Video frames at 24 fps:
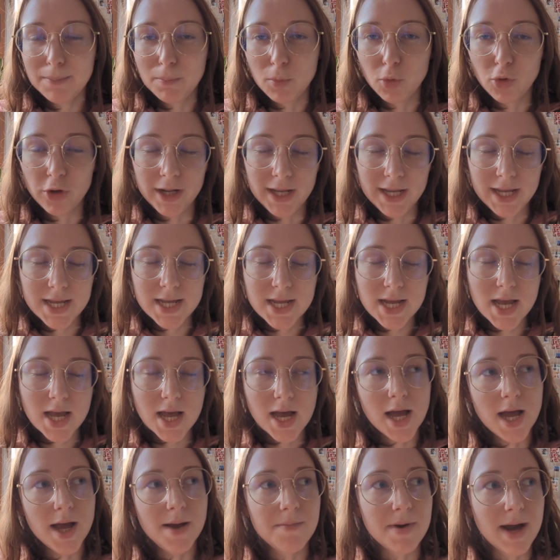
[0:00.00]
morning.
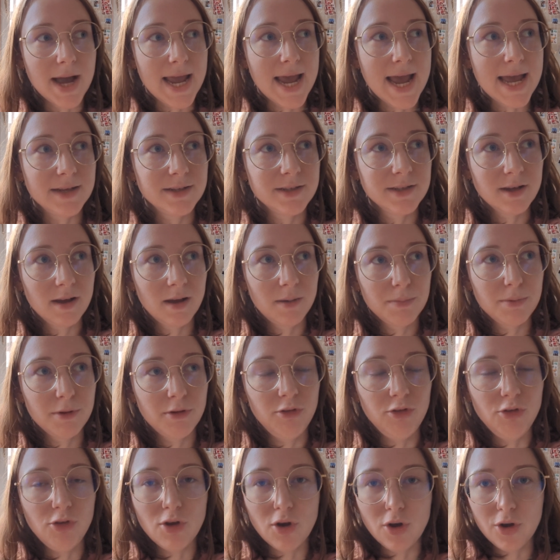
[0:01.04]
I ended up
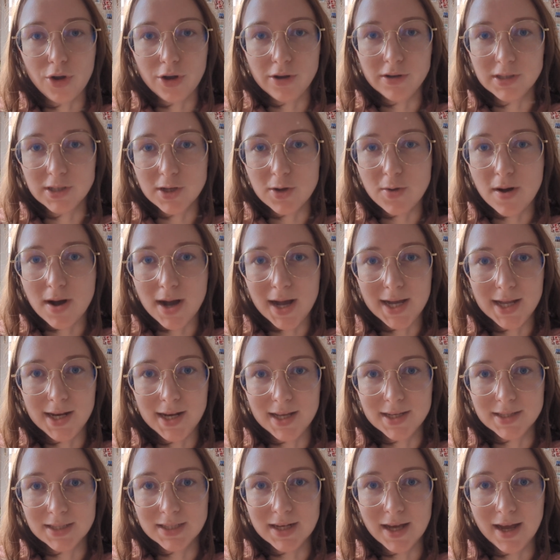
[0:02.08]
not going to choir
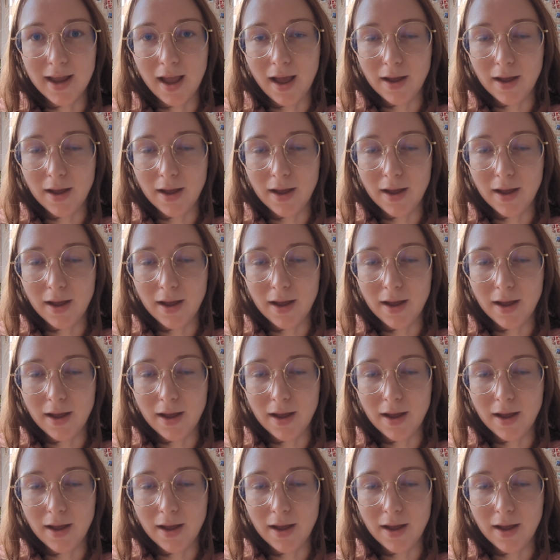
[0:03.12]
last night.